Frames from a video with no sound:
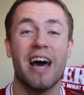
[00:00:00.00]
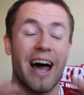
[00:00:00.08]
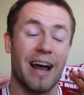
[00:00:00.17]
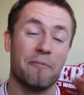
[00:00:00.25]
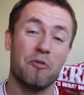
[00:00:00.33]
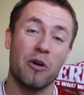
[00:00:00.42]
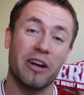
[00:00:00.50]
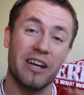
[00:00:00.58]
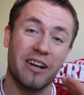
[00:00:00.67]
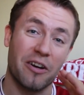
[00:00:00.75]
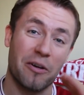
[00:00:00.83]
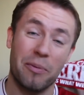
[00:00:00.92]
and I'm
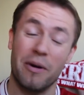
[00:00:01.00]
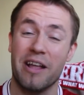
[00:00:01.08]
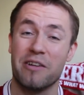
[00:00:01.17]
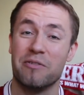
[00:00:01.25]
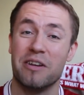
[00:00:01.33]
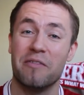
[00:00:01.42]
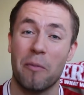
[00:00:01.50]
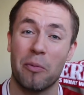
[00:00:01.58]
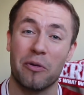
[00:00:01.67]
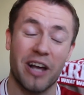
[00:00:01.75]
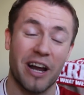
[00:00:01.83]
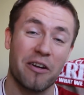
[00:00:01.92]
working on a brand new
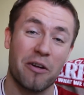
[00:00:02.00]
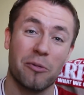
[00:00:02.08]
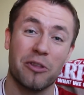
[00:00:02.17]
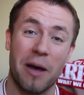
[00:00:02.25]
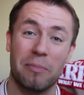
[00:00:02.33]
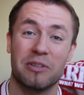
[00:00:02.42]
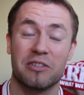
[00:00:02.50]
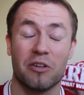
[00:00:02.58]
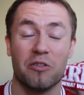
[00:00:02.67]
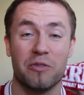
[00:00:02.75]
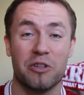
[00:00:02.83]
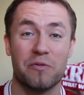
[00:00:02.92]
Liverpool career mode
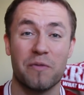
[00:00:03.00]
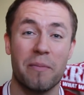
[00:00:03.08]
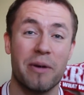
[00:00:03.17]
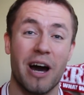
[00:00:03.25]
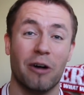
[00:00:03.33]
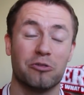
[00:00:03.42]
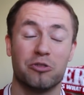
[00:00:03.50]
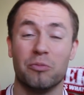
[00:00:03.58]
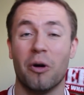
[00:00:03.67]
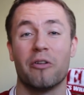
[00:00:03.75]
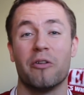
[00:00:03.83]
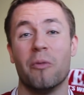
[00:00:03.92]
episode which will be out
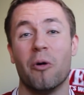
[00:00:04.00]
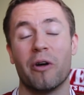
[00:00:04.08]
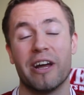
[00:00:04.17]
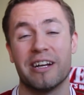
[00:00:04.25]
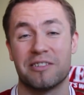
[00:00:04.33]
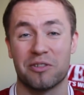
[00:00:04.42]
tomorrow morning,